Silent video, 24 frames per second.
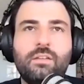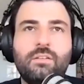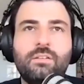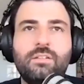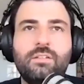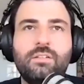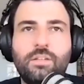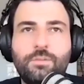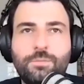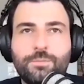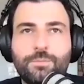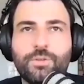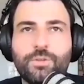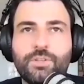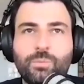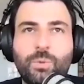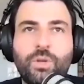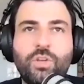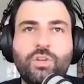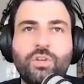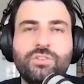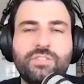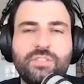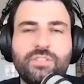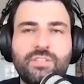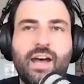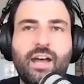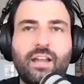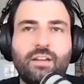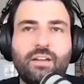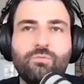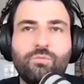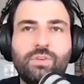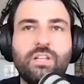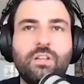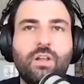difference when you
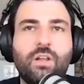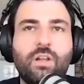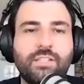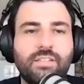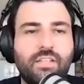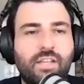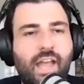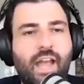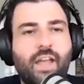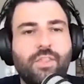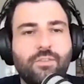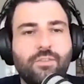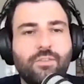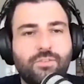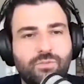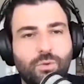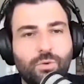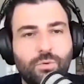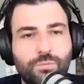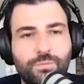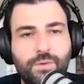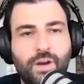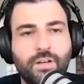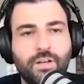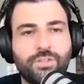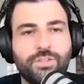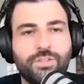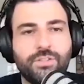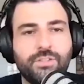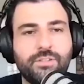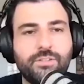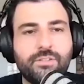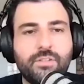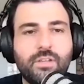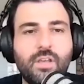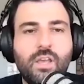start realizing how the soil
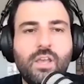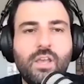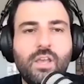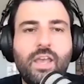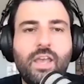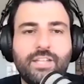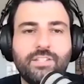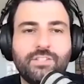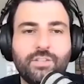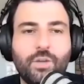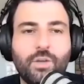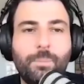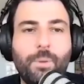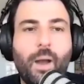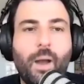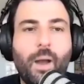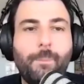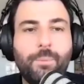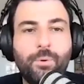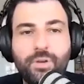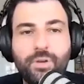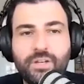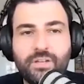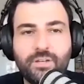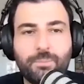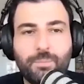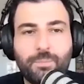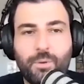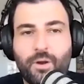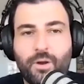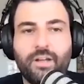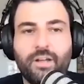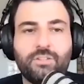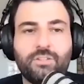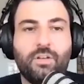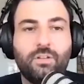functions. And so by putting a
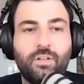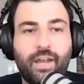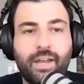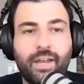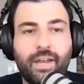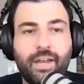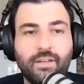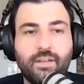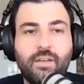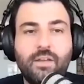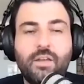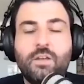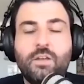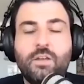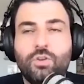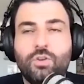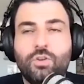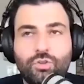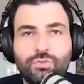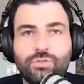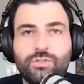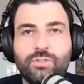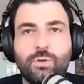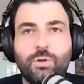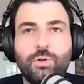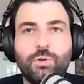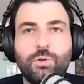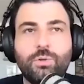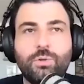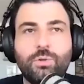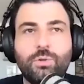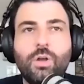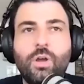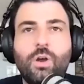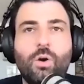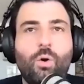product on like
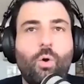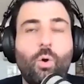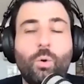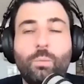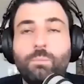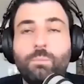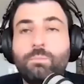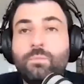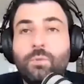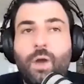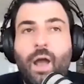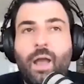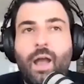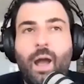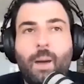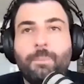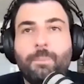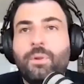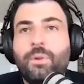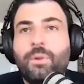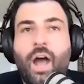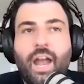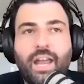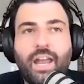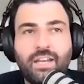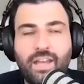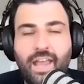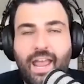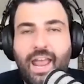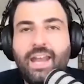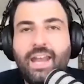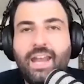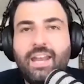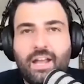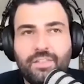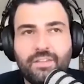Nutrisoil or applying
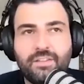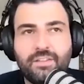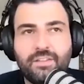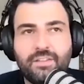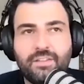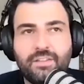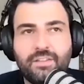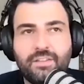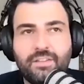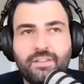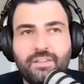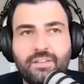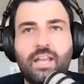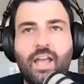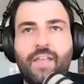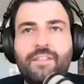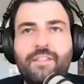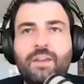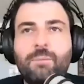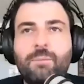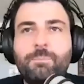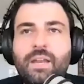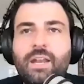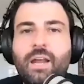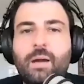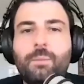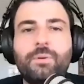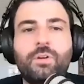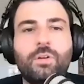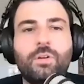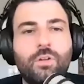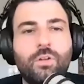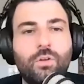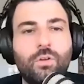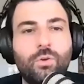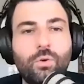any other technique and then being able
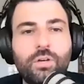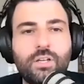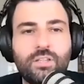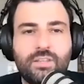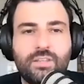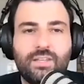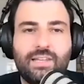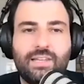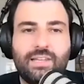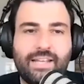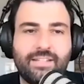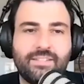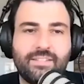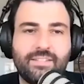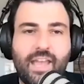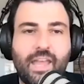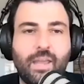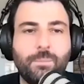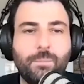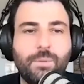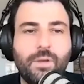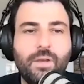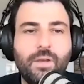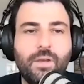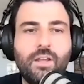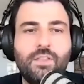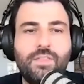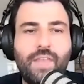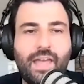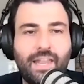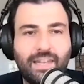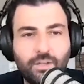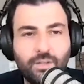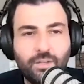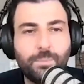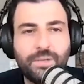to look at the landscape
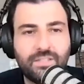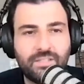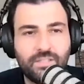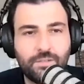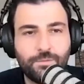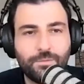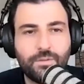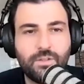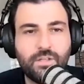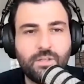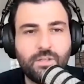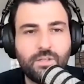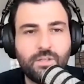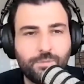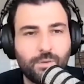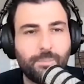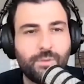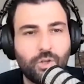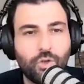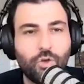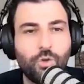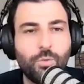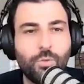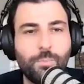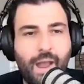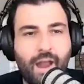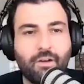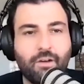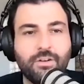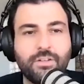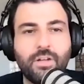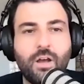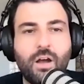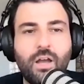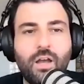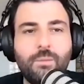that little bit differently from a new
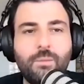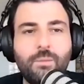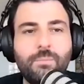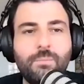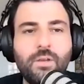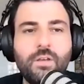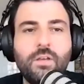paradigm,